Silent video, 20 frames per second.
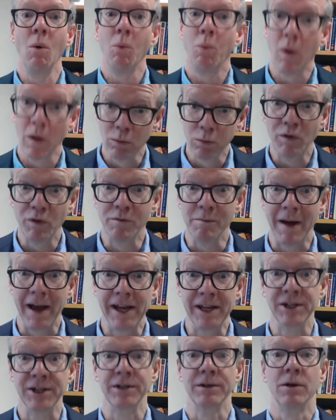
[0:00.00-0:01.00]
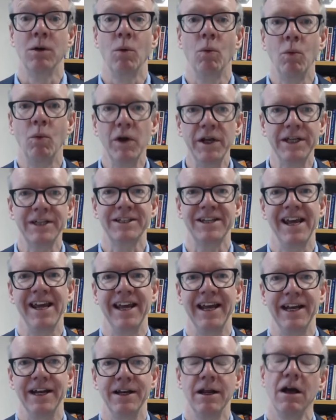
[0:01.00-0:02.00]
Well, we've made it. Week
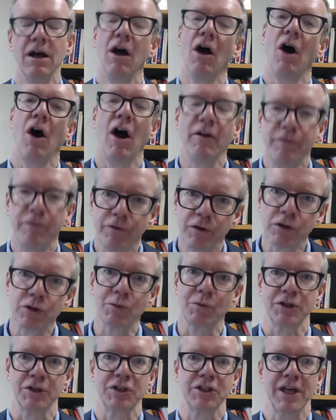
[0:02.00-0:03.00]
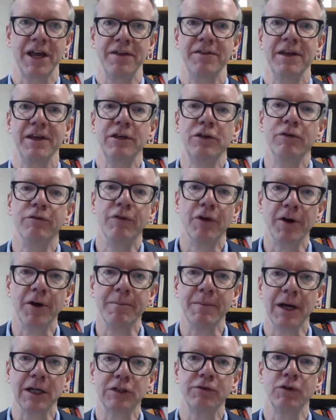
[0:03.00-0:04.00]
10. I first want to say thank you very
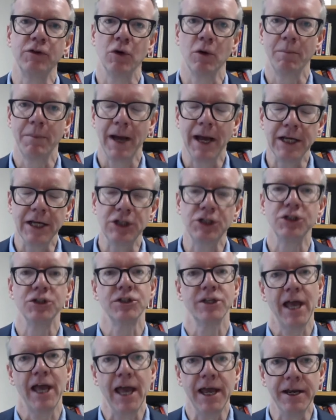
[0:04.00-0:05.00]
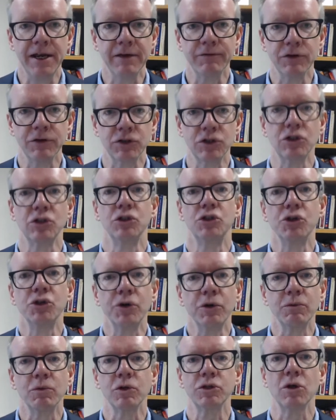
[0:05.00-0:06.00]
much for your patience and efforts
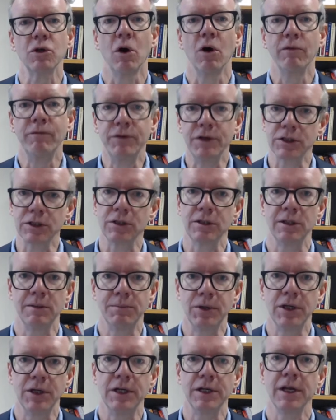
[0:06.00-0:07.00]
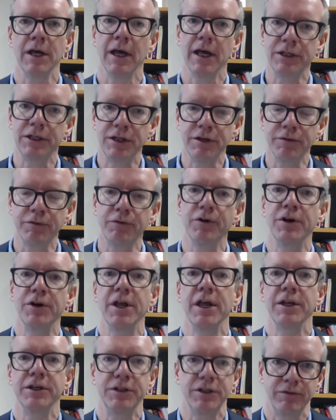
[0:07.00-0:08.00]
during what's obviously been a different
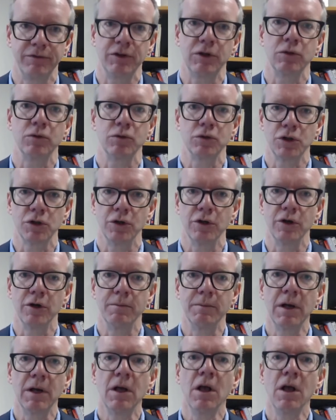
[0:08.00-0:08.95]
and difficult term.